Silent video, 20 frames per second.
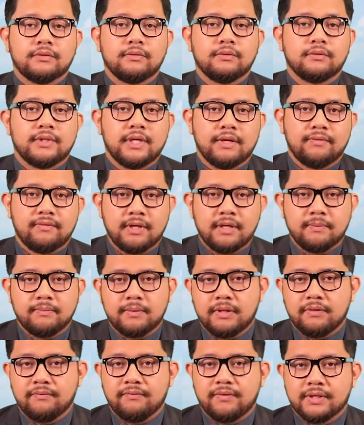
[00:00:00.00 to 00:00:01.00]
to
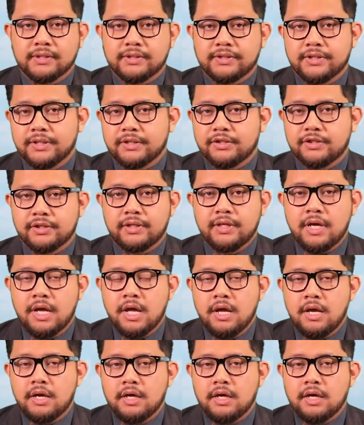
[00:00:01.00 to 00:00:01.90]
develop the infrastructure